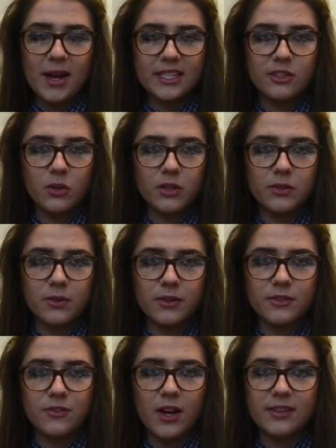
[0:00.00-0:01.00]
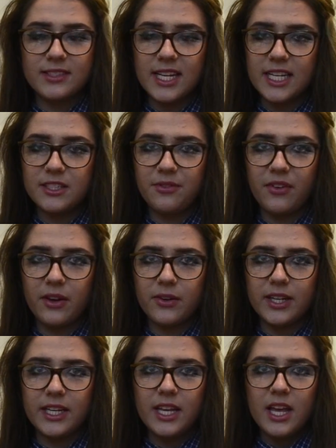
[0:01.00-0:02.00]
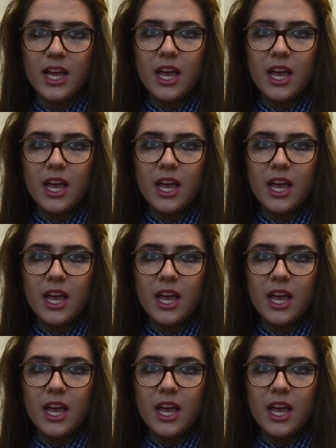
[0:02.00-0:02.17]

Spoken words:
back to Todorow's 5-stage theory,